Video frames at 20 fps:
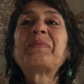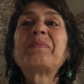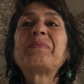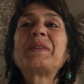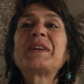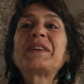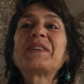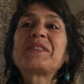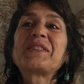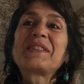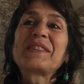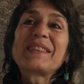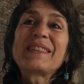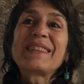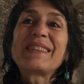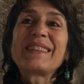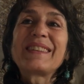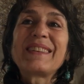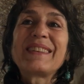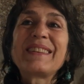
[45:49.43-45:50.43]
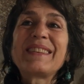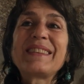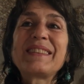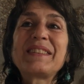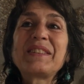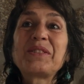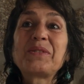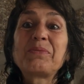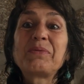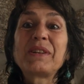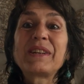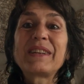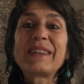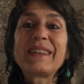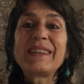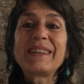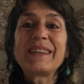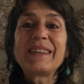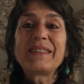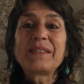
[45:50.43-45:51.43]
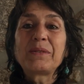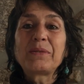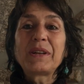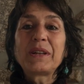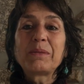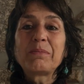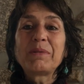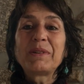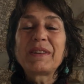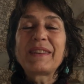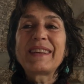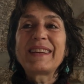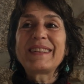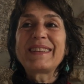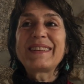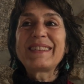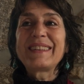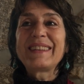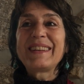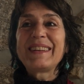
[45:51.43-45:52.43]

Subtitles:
because this is really incredible that